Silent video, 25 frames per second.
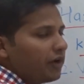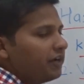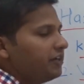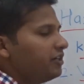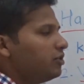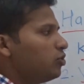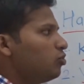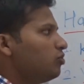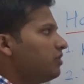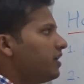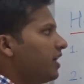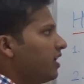
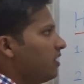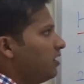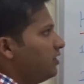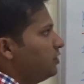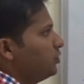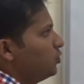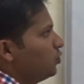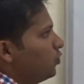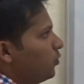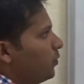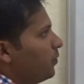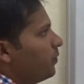point to
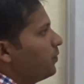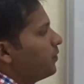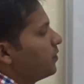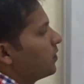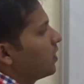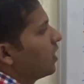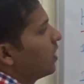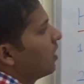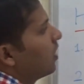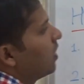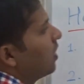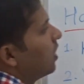tell you.
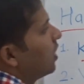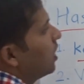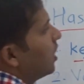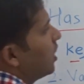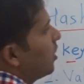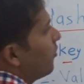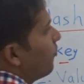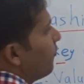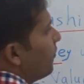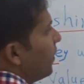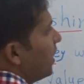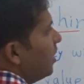
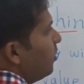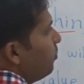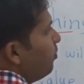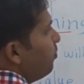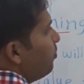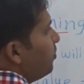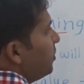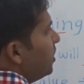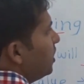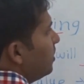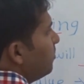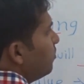
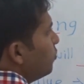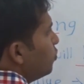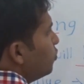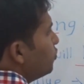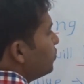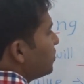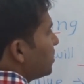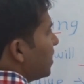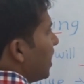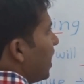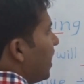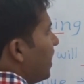When p
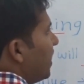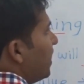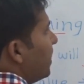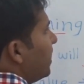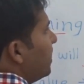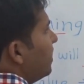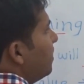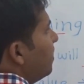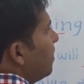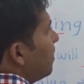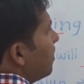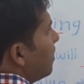moves
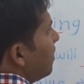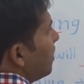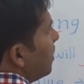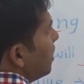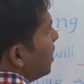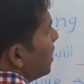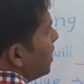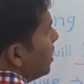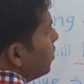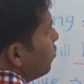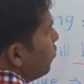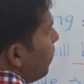ahead,
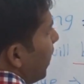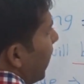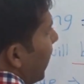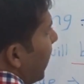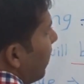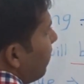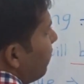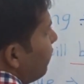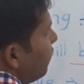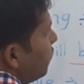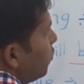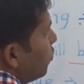you
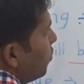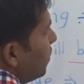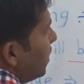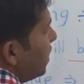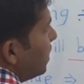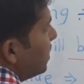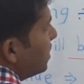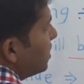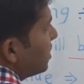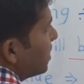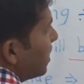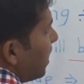have to
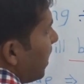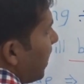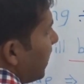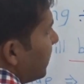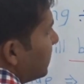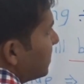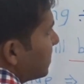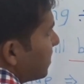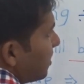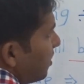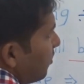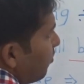
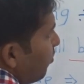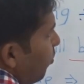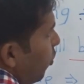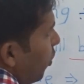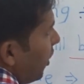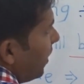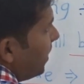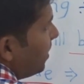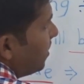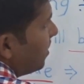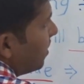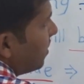initialize a
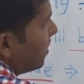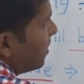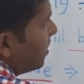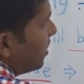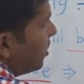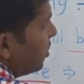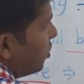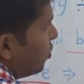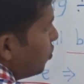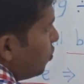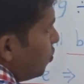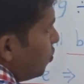pointer